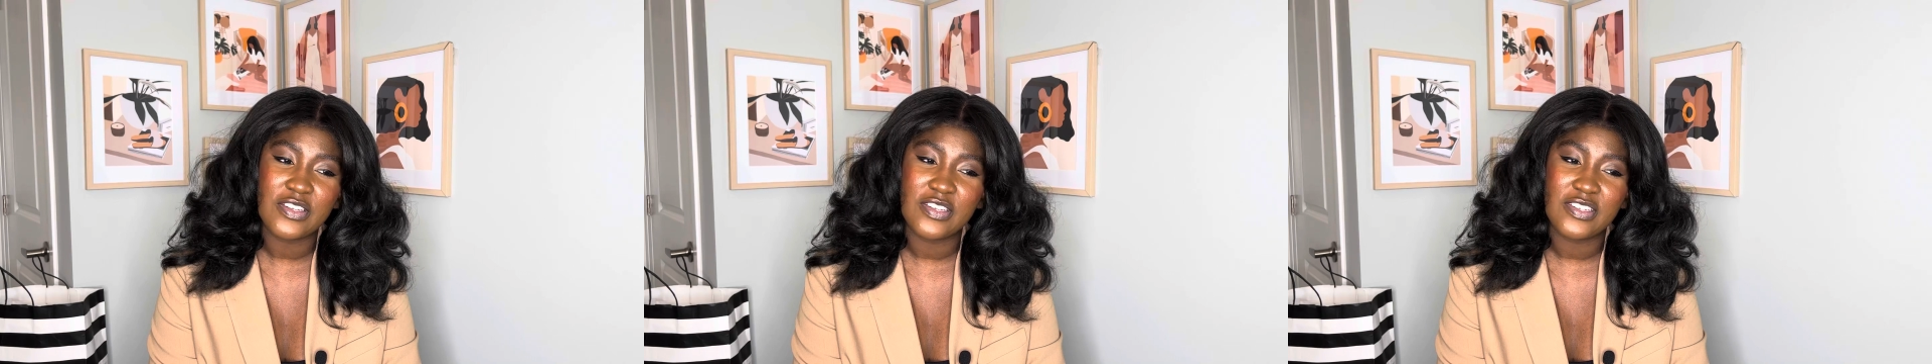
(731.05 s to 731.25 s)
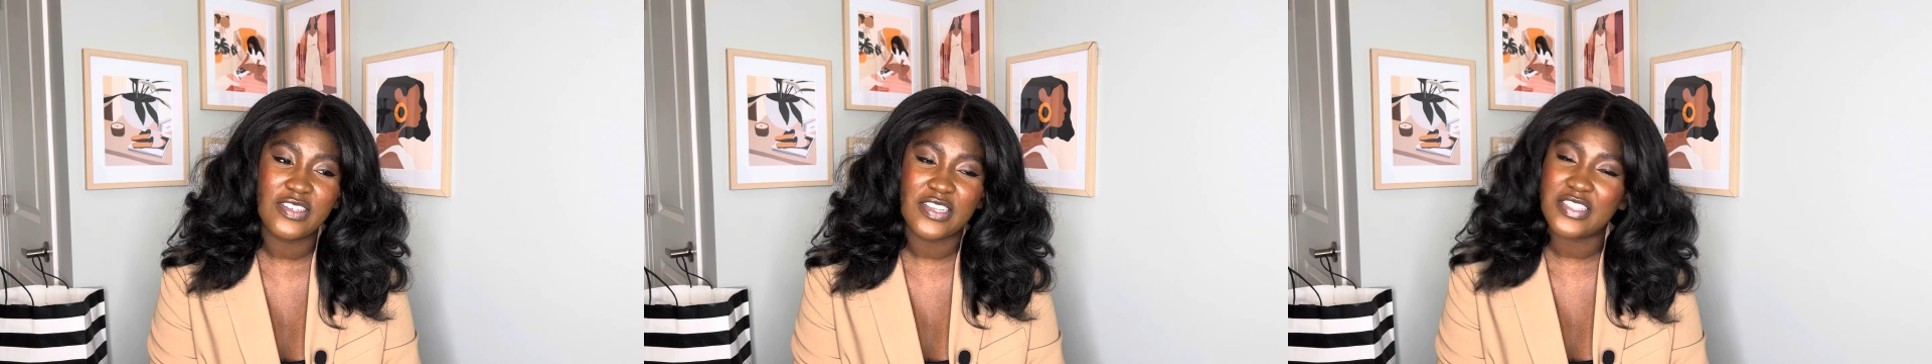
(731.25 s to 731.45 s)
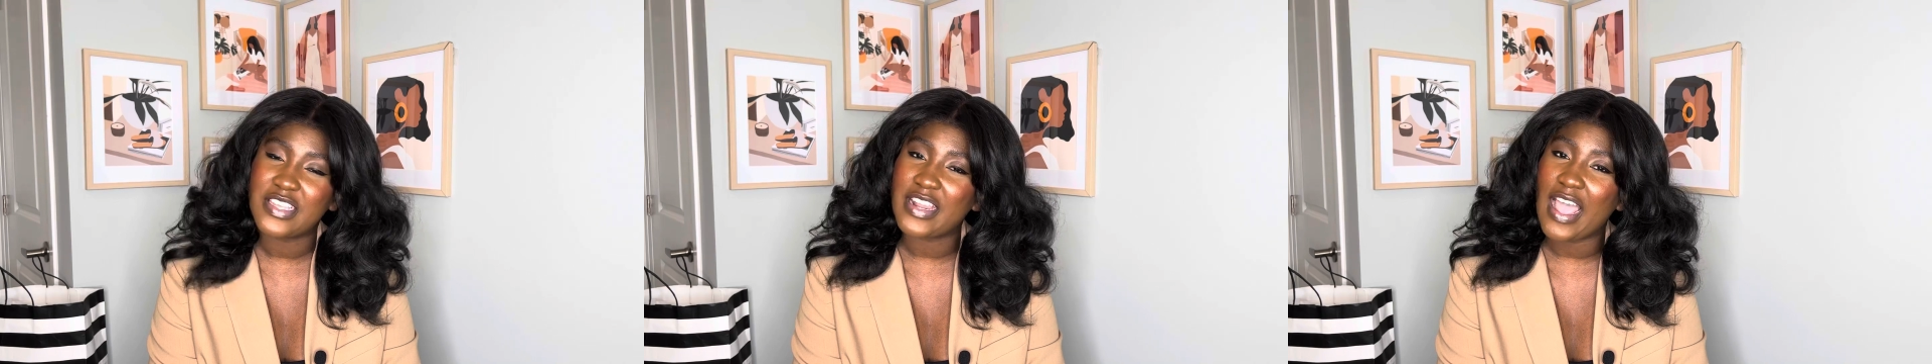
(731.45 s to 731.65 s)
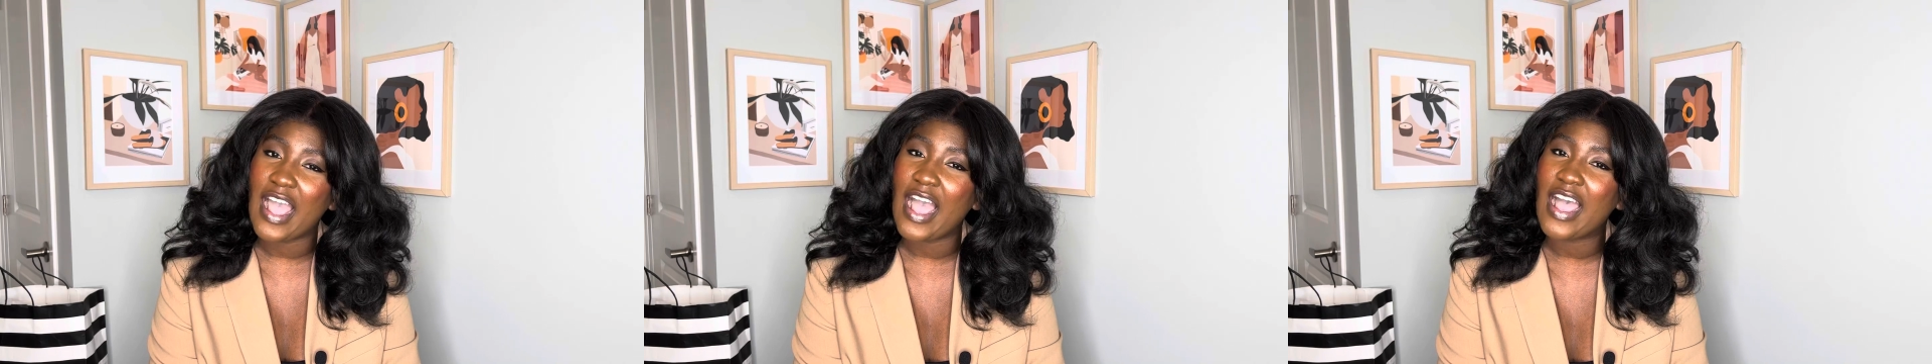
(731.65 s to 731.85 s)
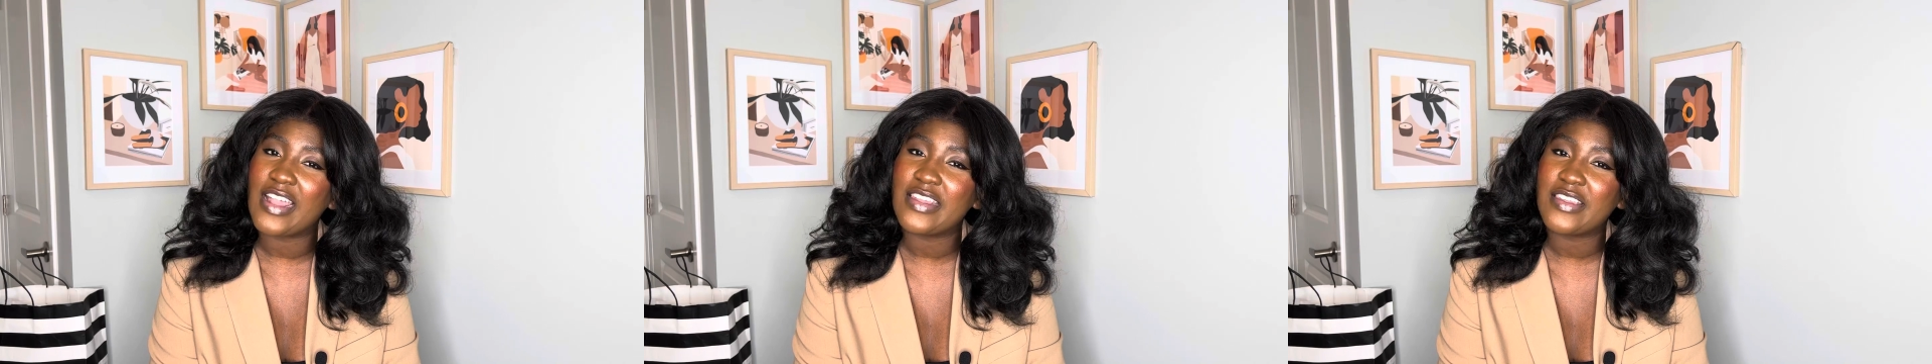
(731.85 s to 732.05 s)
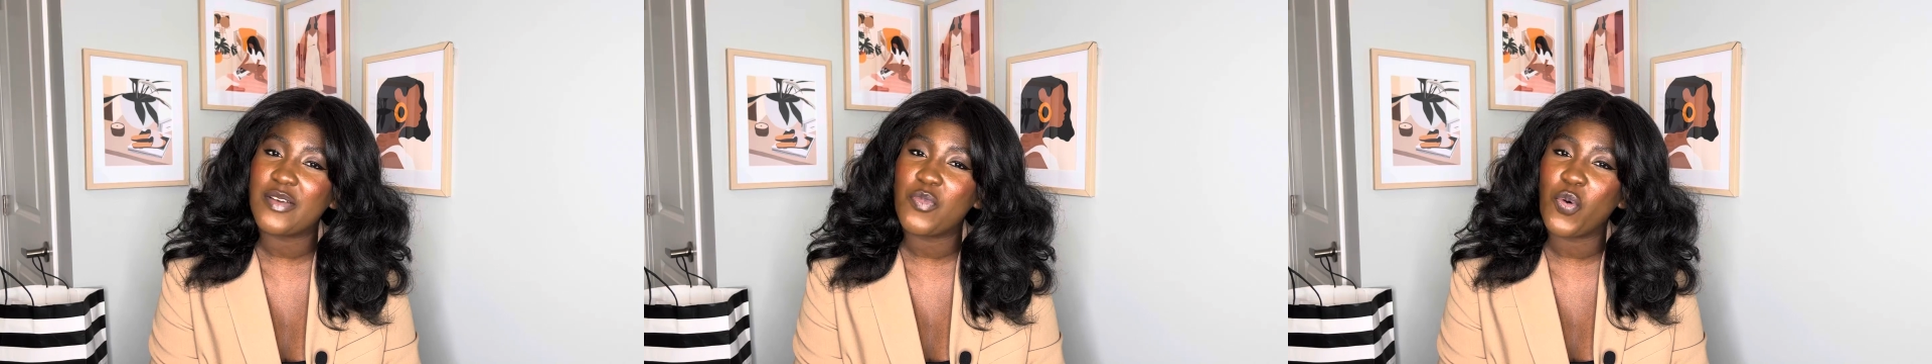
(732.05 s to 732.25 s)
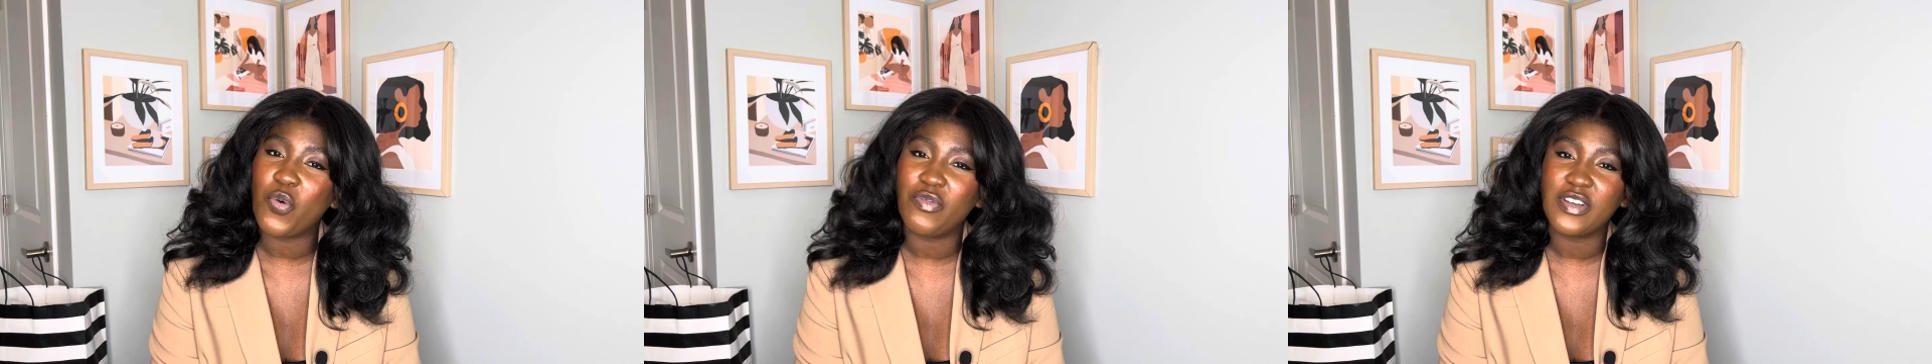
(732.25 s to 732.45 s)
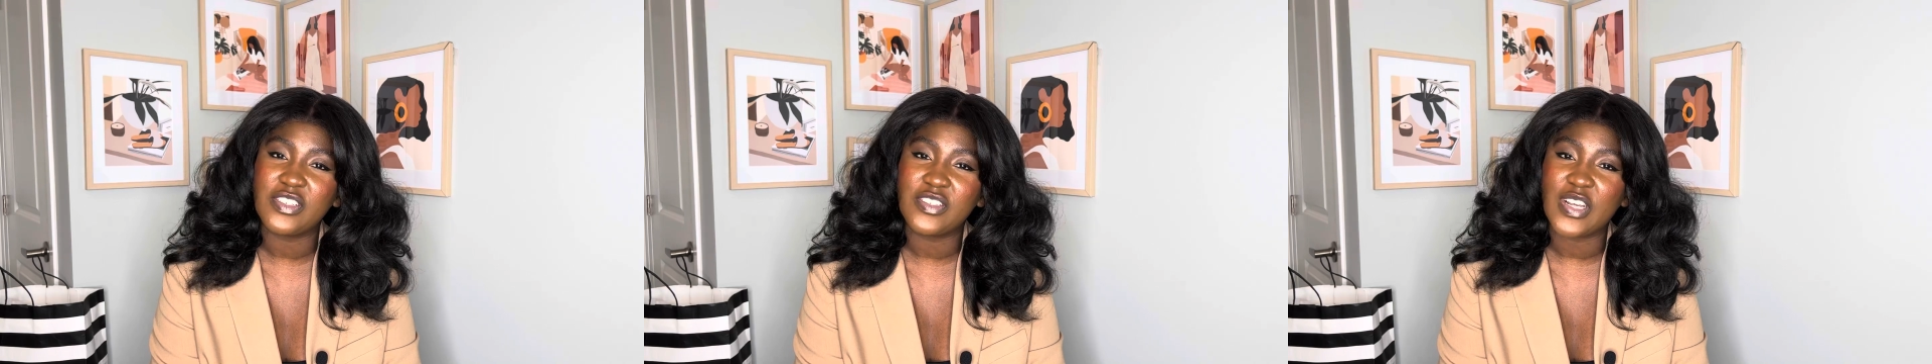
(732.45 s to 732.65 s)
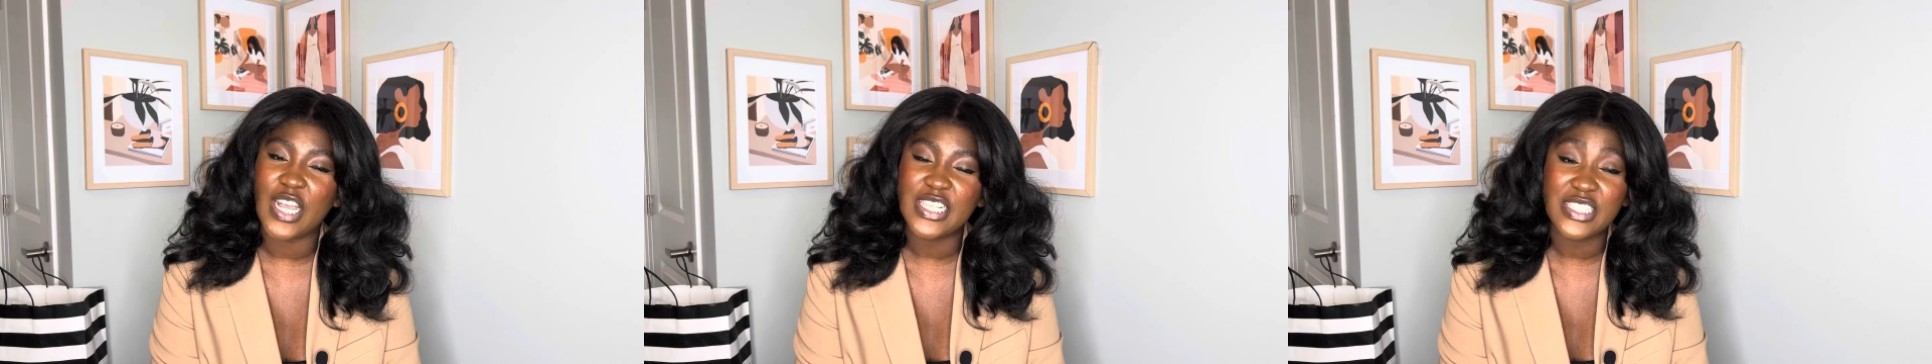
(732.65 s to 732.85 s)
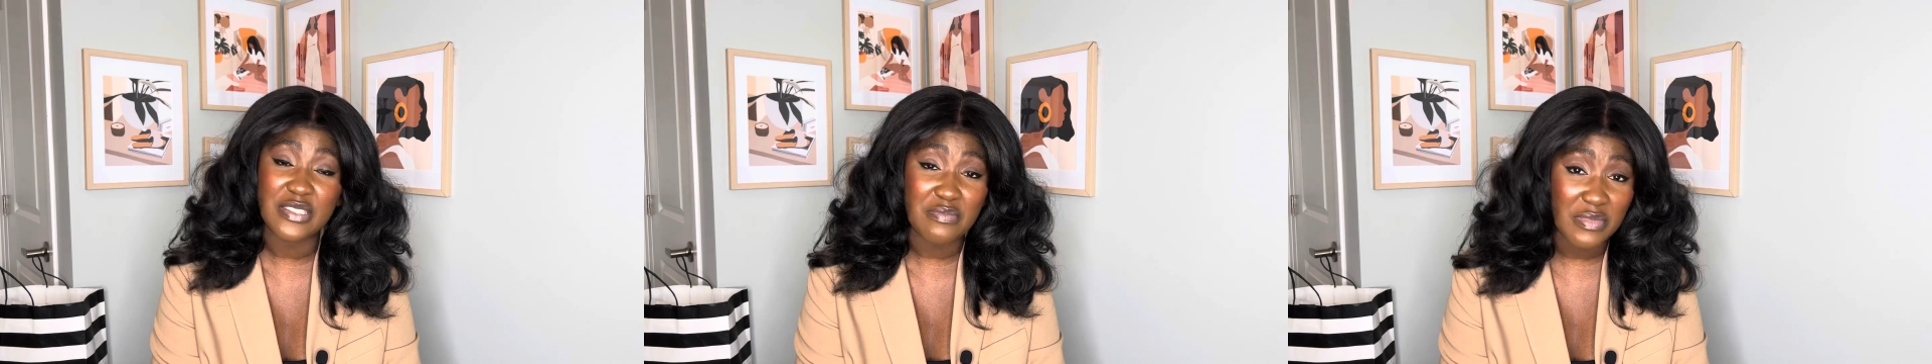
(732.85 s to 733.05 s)
doesn't hand them over to
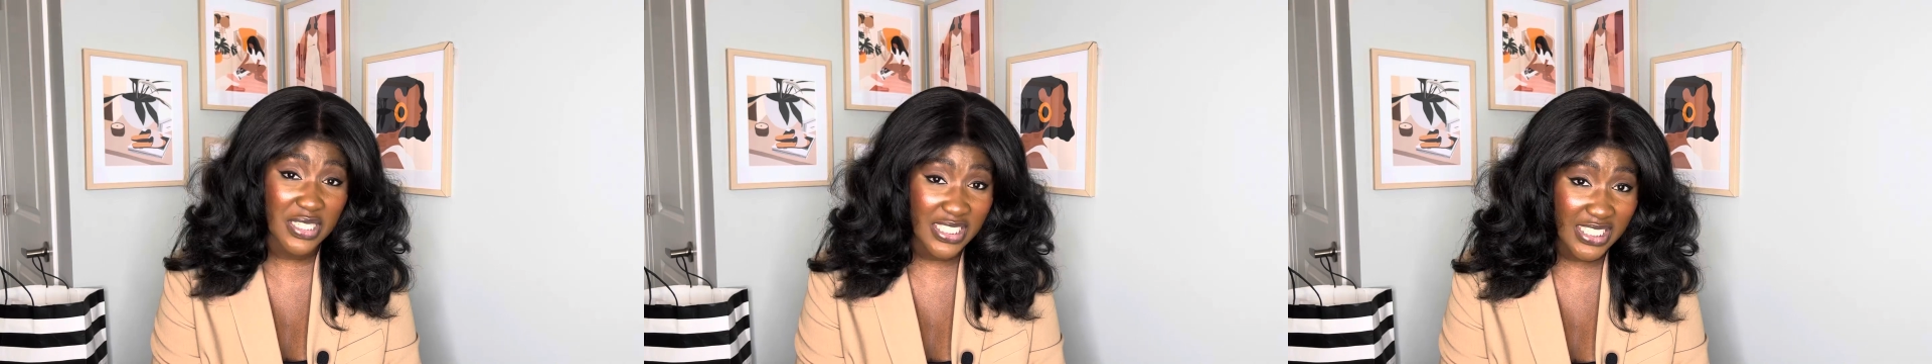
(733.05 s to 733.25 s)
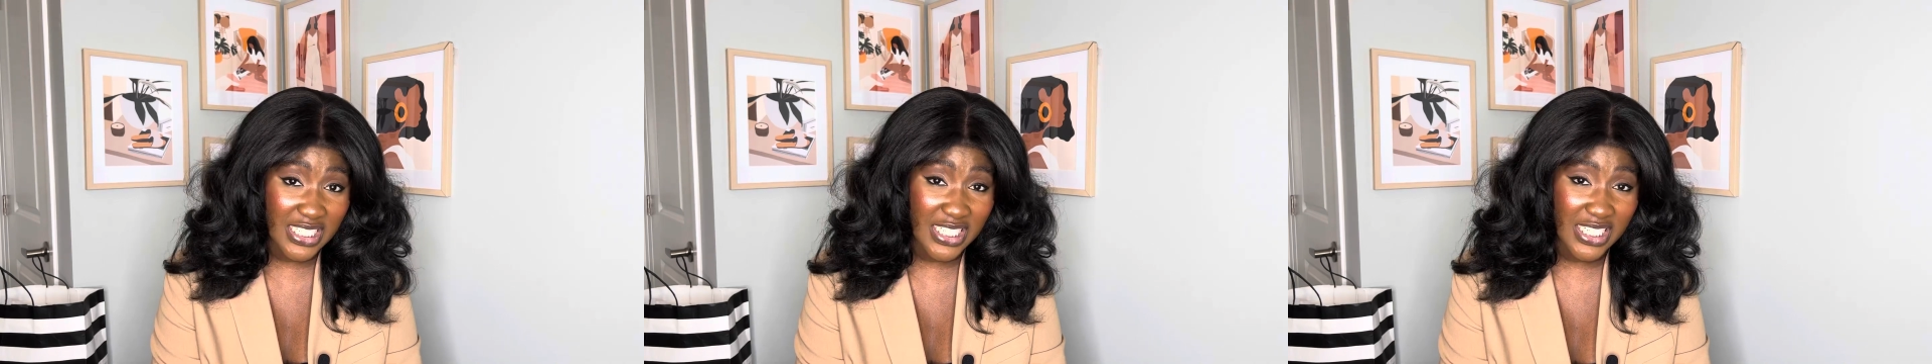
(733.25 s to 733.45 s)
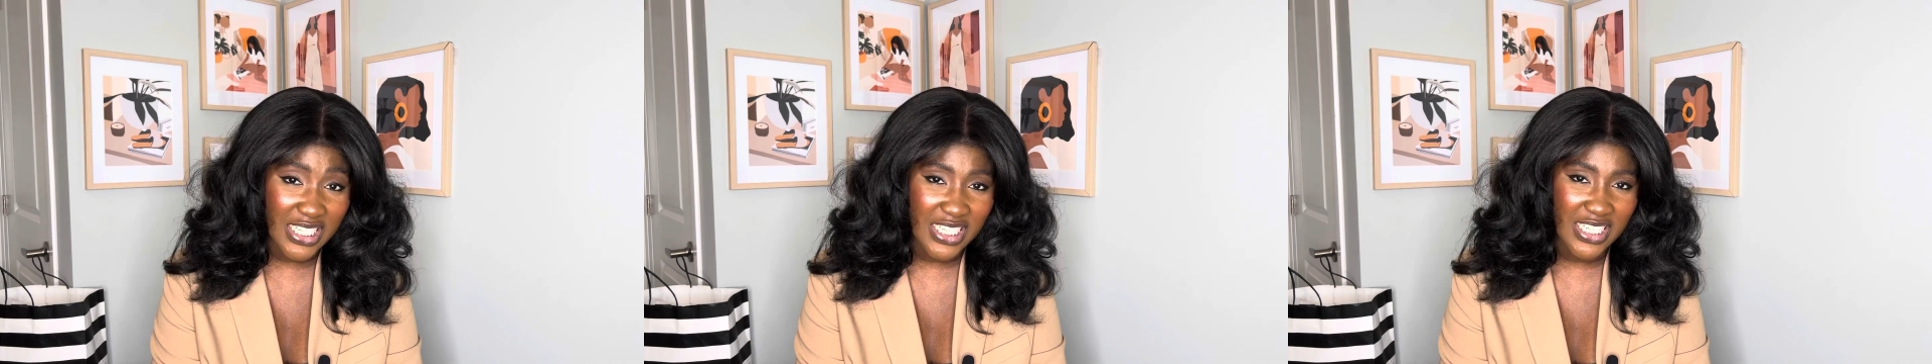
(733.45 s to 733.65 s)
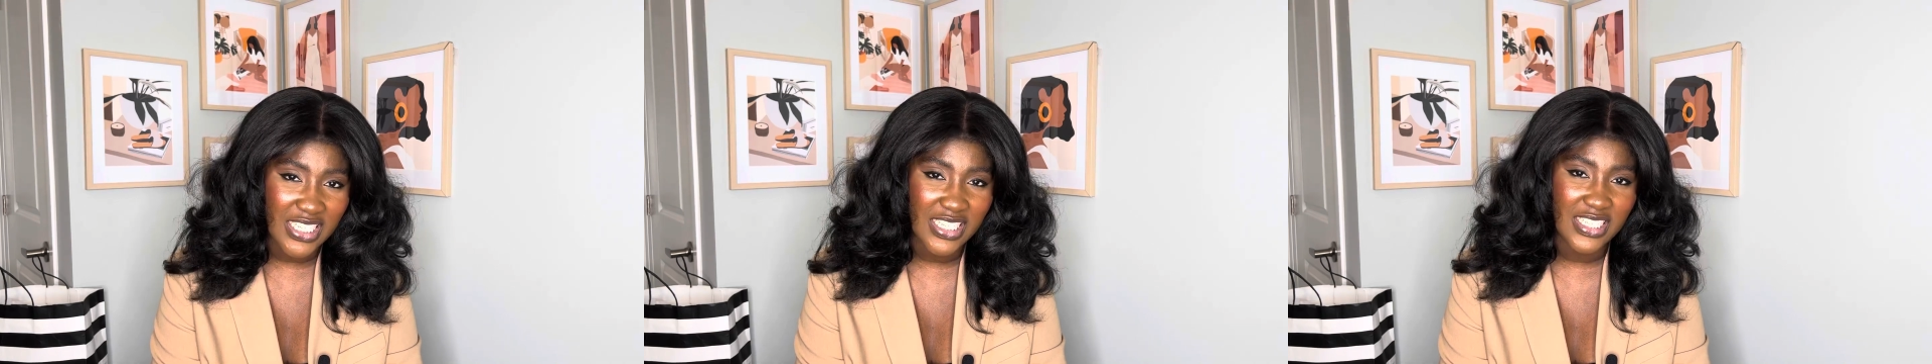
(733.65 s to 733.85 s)
us immediately,